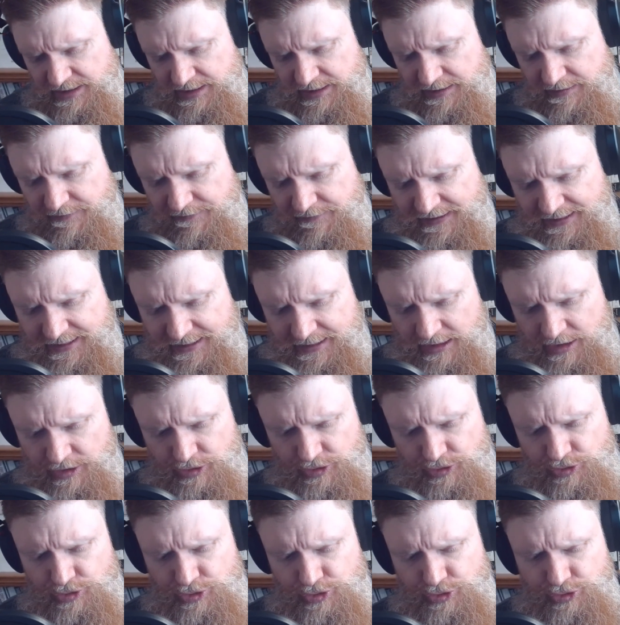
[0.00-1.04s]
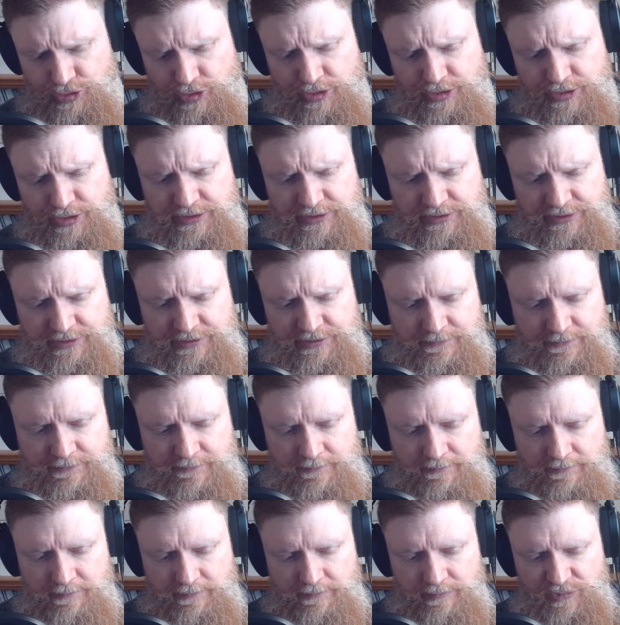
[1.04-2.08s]
that certain
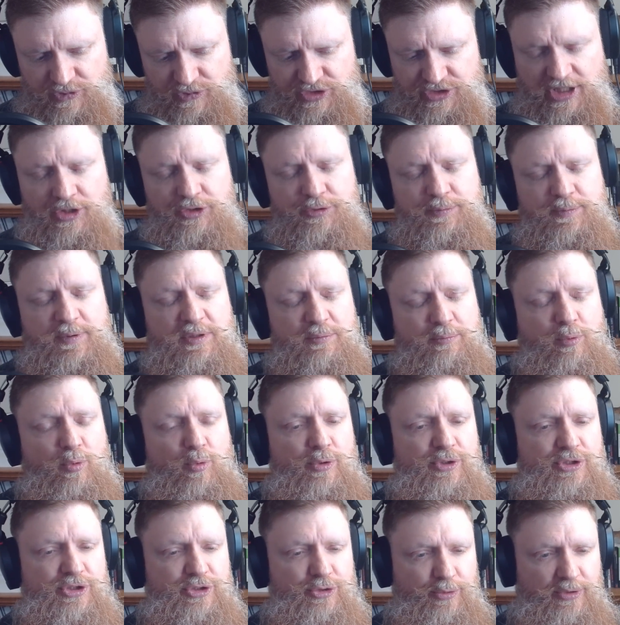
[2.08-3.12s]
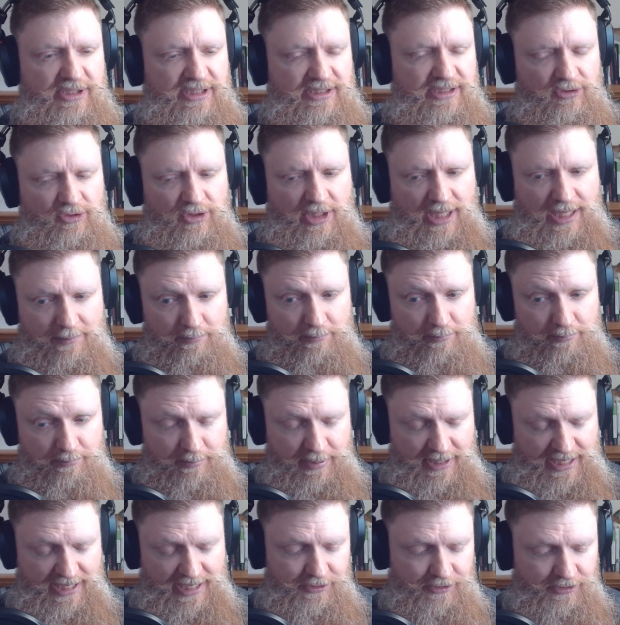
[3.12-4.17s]
salespeople were doing a lot
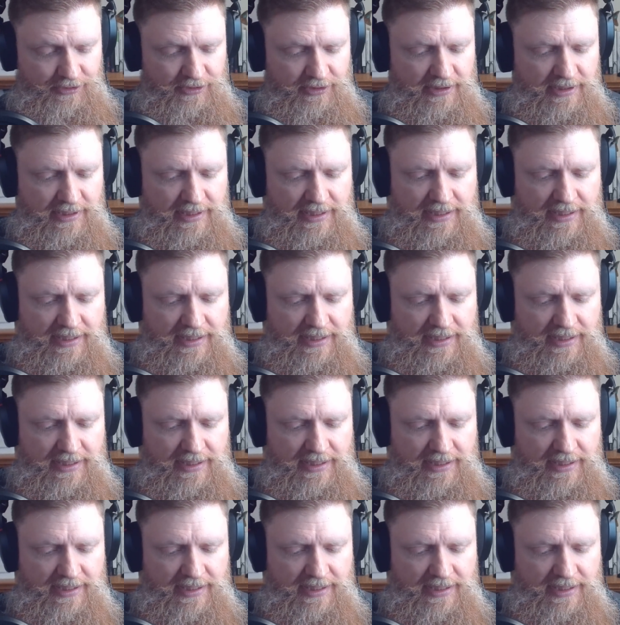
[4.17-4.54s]
better.